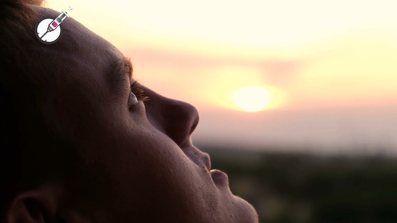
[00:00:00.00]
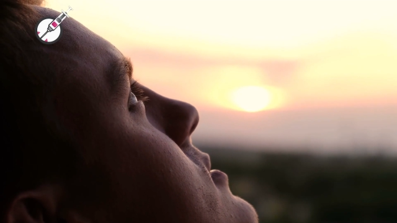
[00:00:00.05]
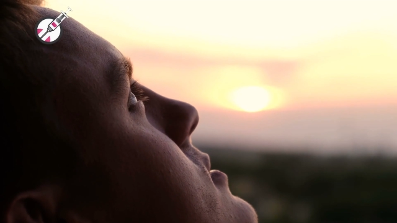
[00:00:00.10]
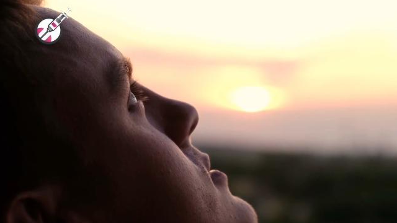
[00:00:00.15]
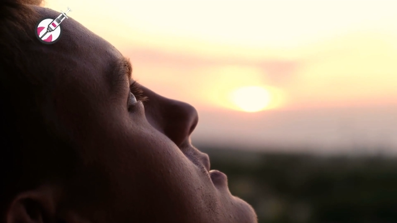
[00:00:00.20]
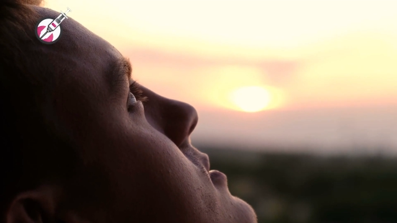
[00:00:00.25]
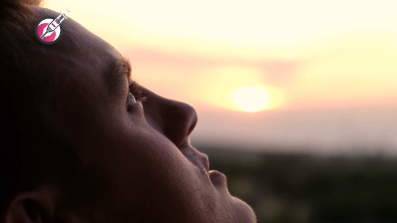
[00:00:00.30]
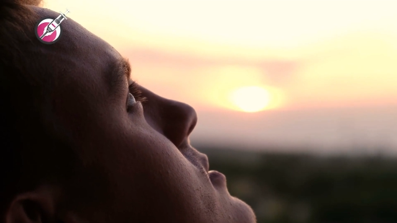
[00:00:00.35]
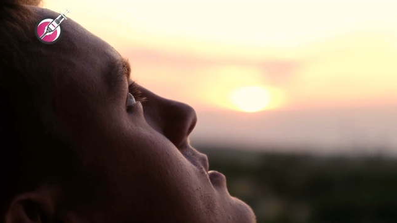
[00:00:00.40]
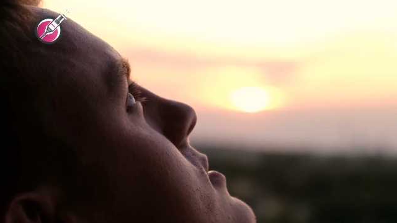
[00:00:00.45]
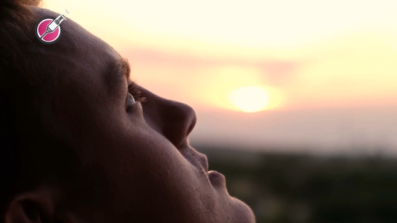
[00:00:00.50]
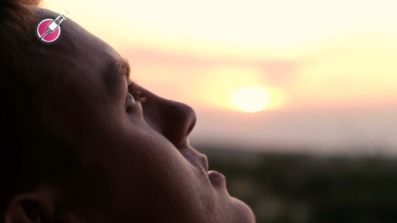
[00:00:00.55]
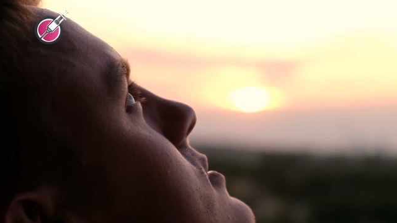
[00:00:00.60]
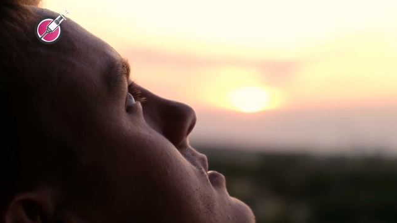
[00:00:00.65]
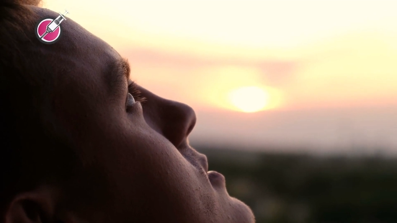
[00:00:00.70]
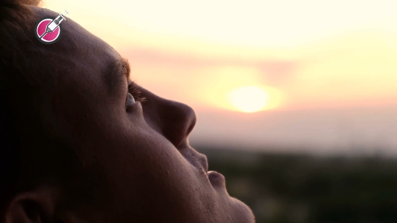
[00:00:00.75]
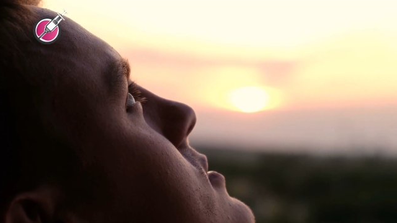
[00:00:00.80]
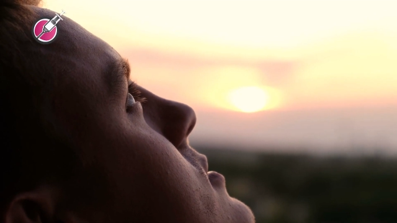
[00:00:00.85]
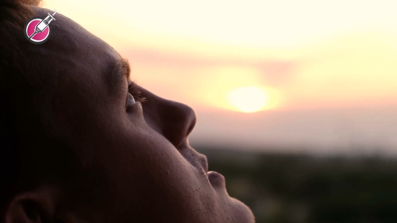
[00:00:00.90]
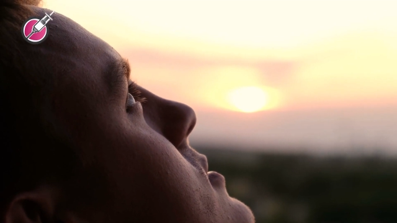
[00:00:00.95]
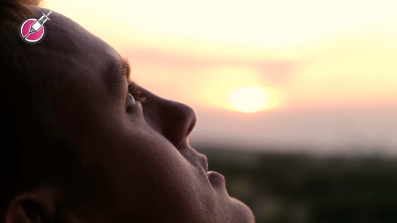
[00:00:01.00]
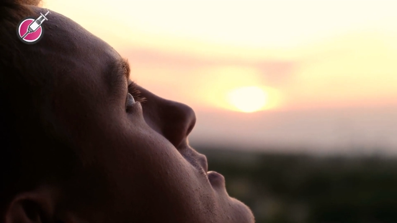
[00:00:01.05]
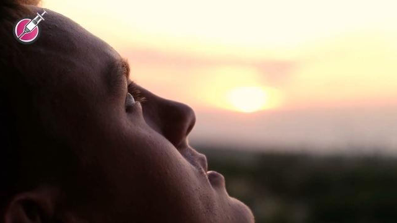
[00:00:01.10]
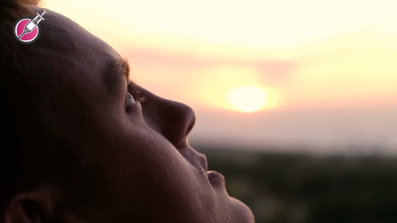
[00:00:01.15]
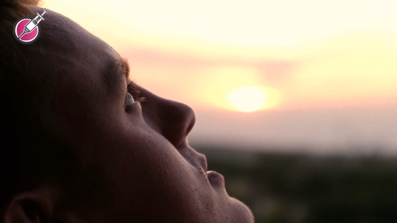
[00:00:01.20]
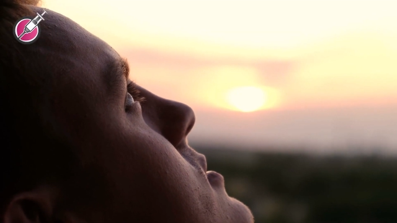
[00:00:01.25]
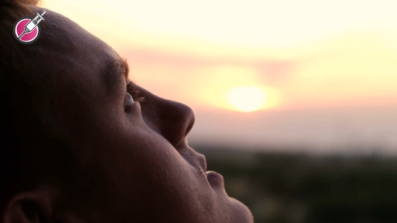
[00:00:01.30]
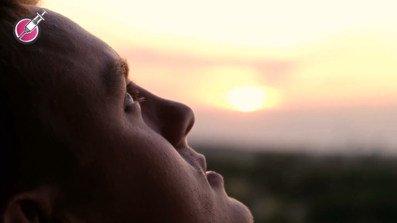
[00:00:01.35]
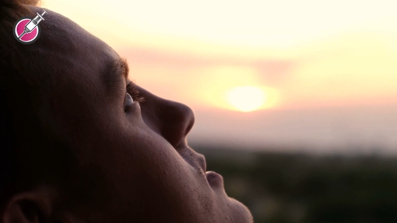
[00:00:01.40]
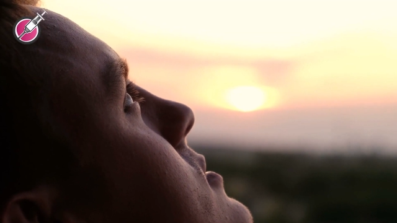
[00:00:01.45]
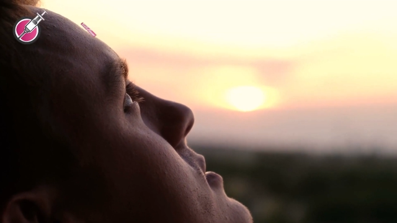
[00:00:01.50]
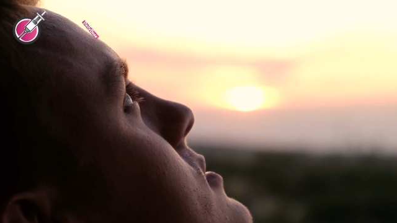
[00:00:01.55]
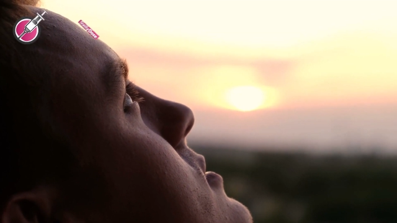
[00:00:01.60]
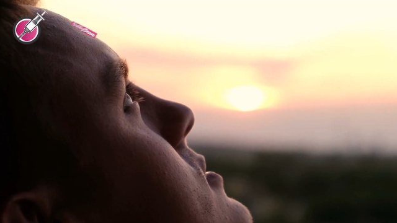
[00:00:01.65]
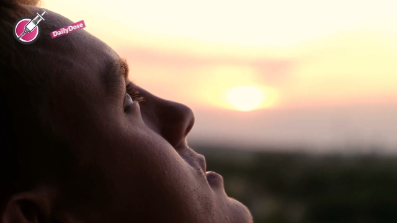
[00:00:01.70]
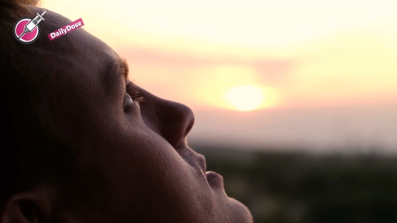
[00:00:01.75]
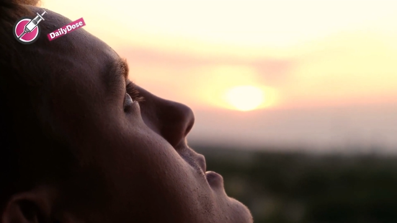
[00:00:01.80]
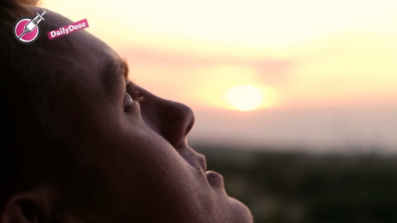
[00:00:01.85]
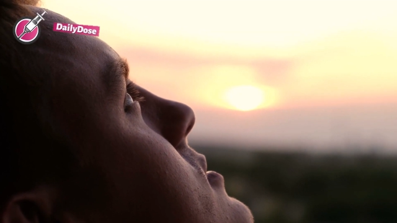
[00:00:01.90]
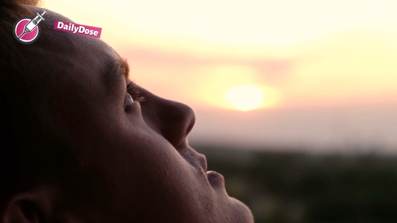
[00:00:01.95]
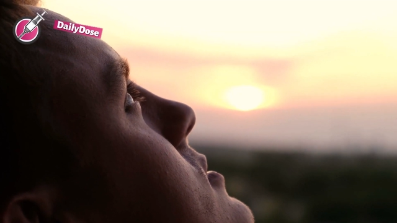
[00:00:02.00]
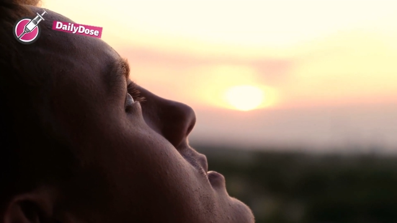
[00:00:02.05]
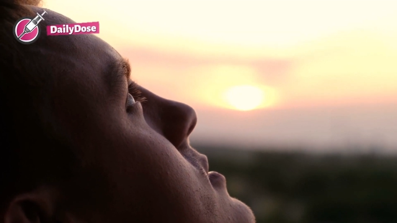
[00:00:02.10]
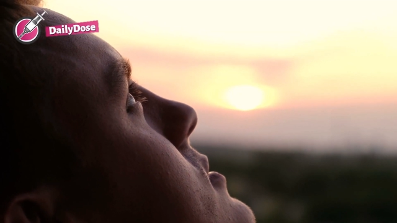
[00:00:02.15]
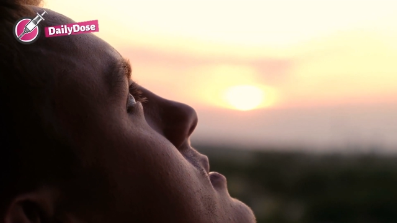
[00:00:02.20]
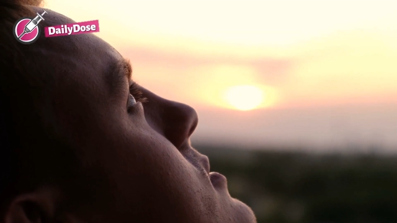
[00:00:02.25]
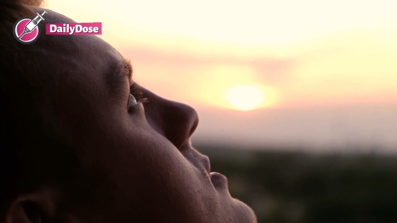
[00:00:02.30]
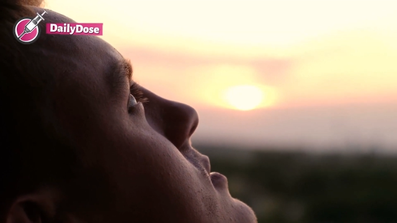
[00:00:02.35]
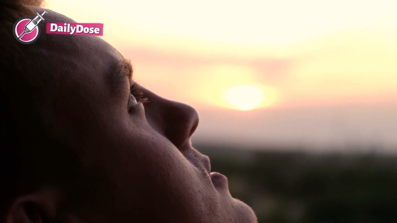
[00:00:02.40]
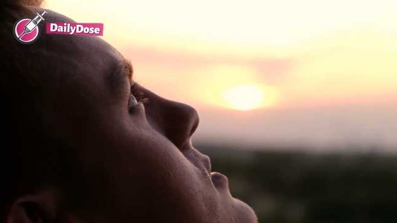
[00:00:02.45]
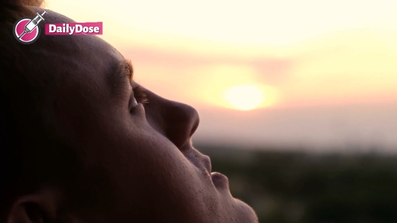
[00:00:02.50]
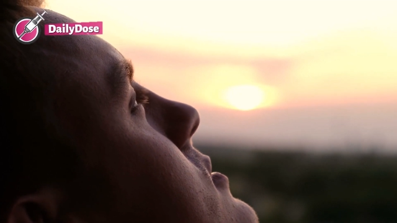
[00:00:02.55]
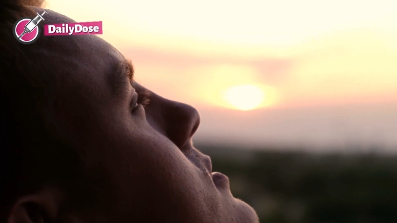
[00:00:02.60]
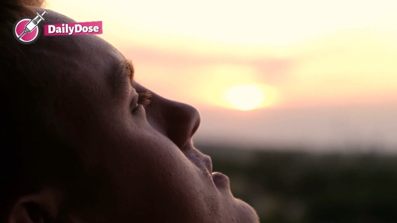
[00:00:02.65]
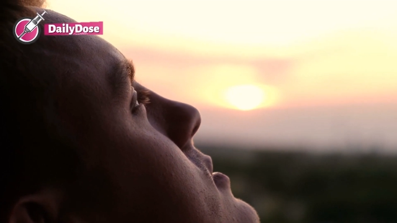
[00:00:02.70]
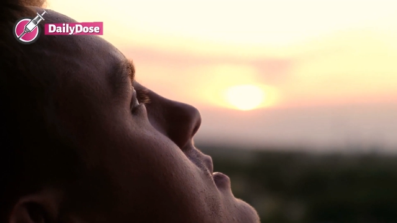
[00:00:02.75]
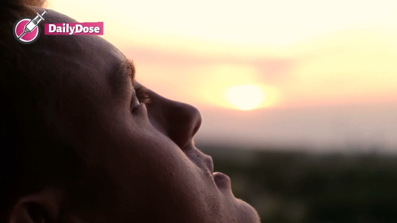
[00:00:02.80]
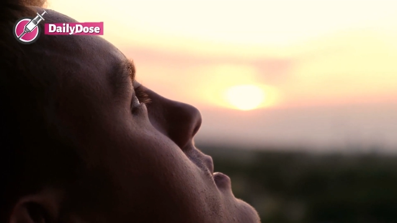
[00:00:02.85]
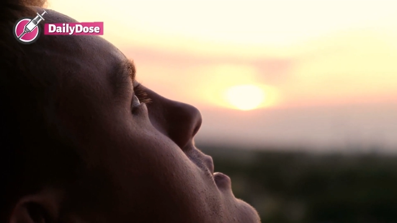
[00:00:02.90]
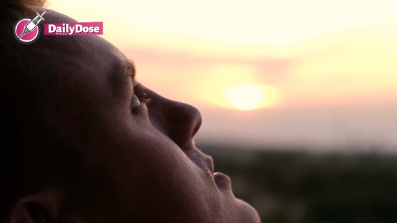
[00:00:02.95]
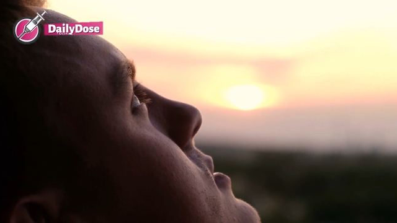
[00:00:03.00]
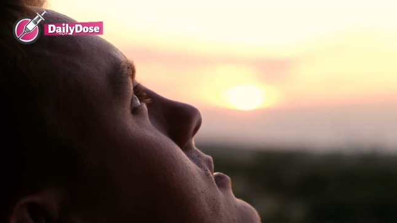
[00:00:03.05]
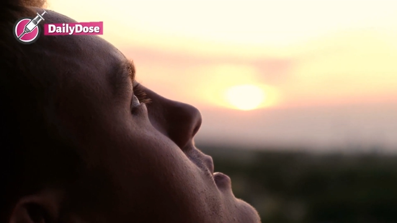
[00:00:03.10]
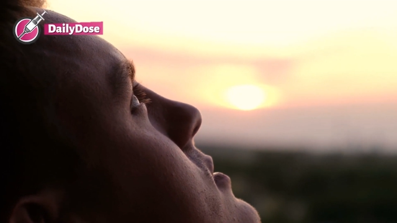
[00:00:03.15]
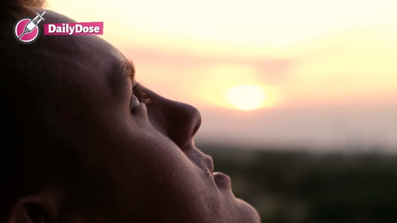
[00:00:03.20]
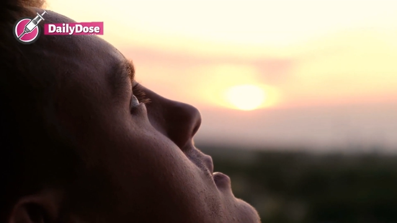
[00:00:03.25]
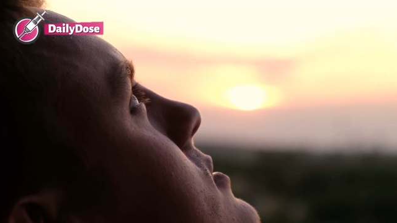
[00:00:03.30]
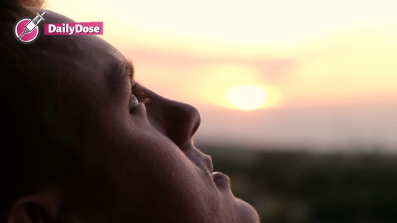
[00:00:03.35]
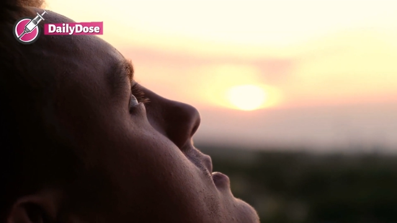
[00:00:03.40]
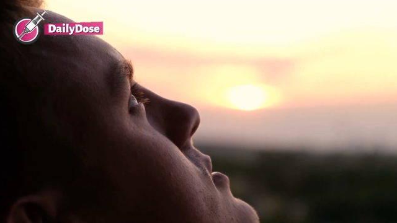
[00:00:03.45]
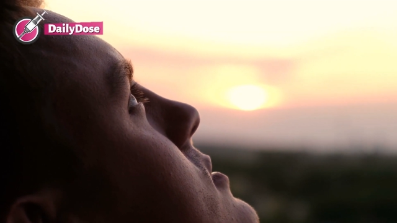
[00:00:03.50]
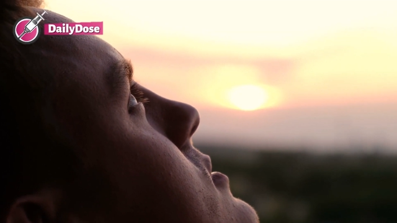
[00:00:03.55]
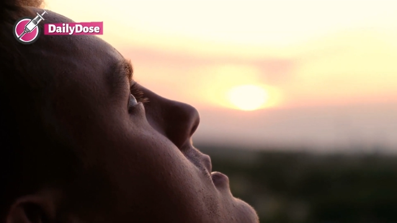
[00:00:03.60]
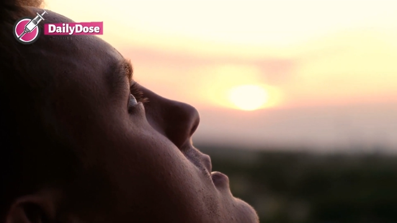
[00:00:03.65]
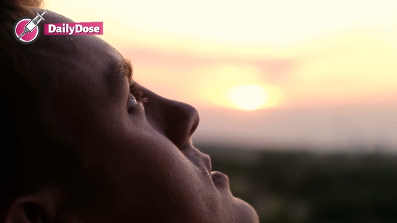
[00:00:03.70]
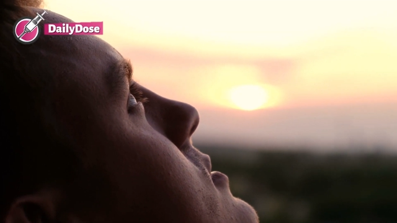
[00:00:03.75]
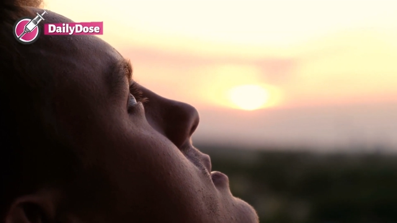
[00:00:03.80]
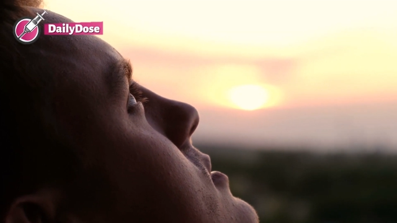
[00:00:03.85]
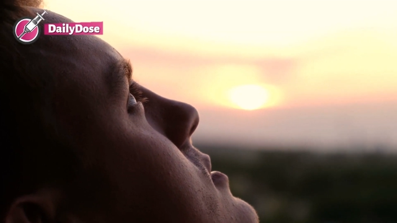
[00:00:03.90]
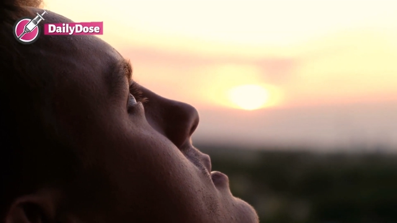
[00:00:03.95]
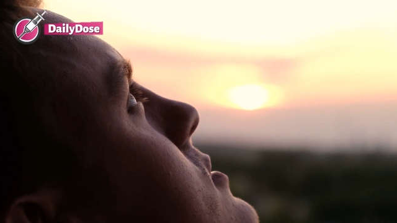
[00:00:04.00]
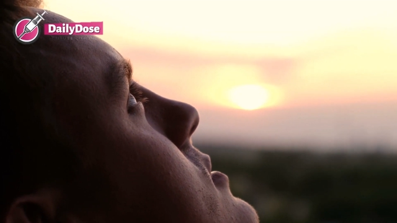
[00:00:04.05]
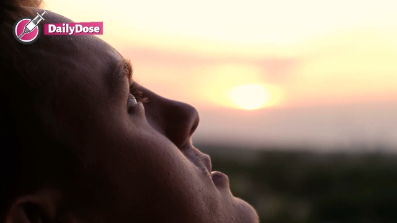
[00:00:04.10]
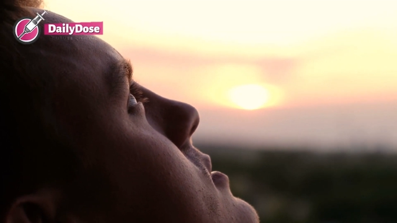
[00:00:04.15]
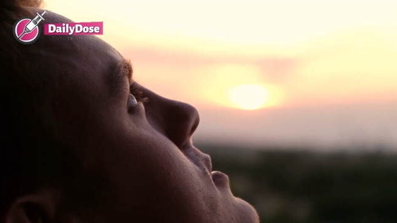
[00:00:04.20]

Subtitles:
No face is visible, so there are no lips to read.